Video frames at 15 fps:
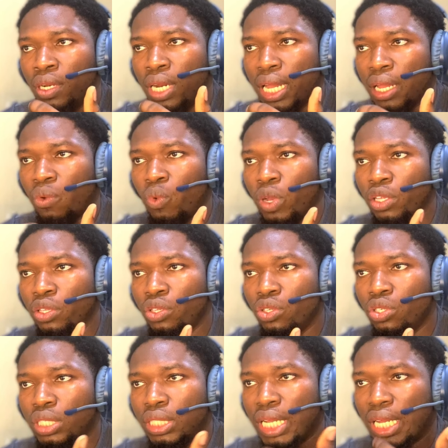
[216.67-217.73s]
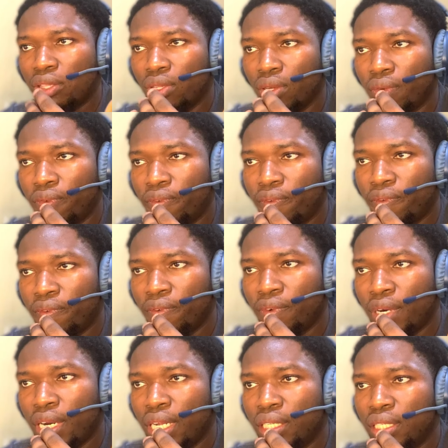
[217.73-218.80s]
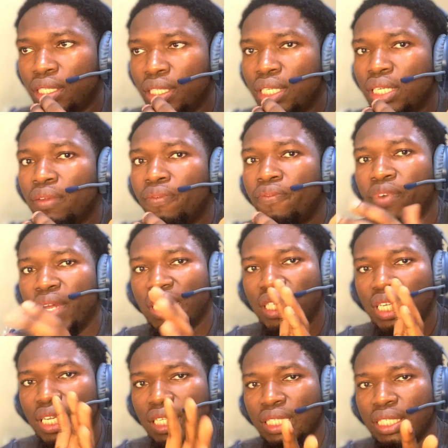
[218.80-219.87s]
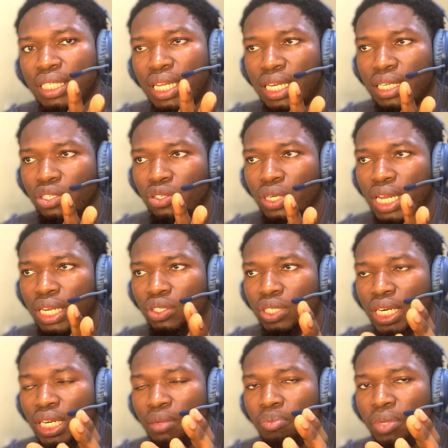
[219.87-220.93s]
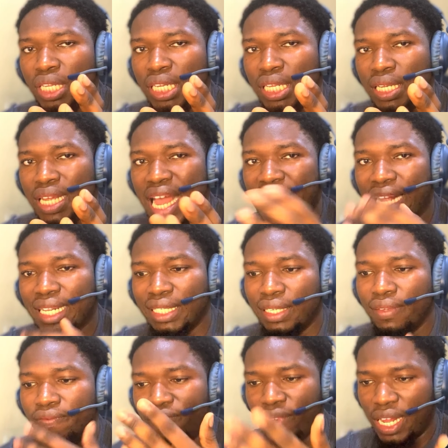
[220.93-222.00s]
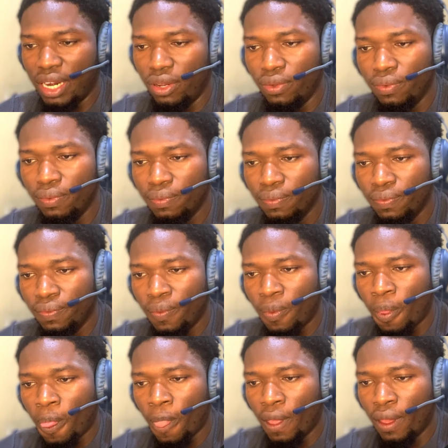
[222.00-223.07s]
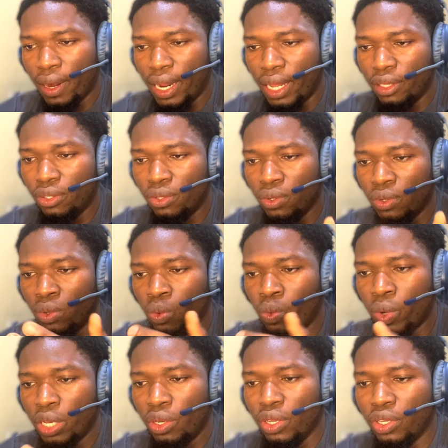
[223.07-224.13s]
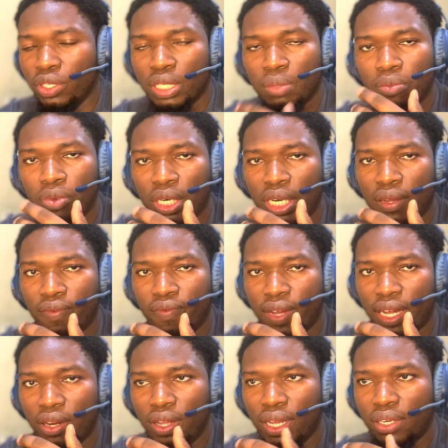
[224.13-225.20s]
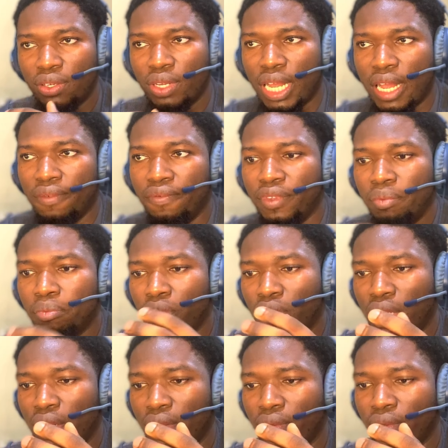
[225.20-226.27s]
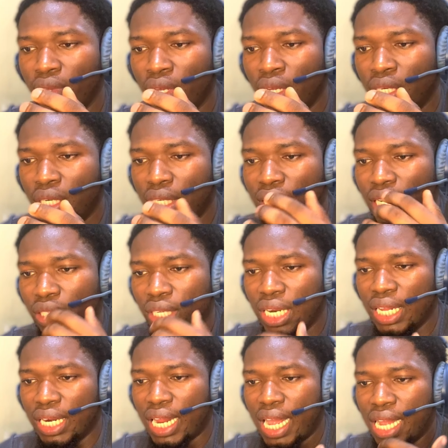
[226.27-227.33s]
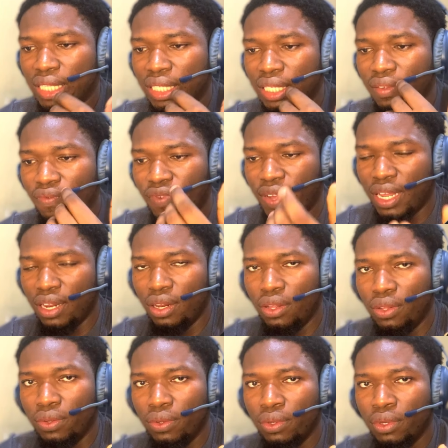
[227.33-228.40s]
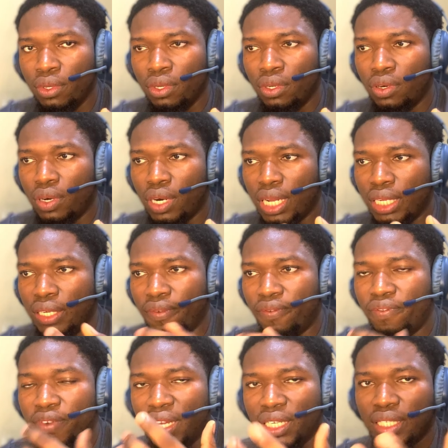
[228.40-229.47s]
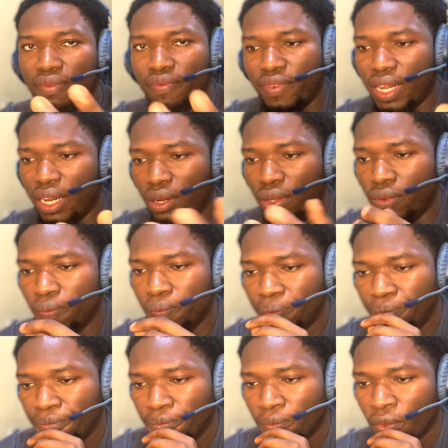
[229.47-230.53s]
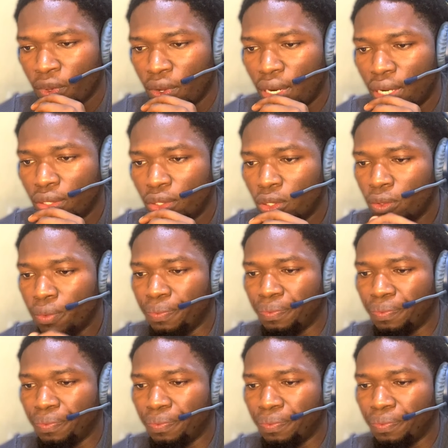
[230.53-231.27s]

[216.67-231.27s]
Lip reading: when you start off, right? The first index should actually be the active value, right? So when you're using model value and you have v model, there's actually an active value, right? The first value, right? So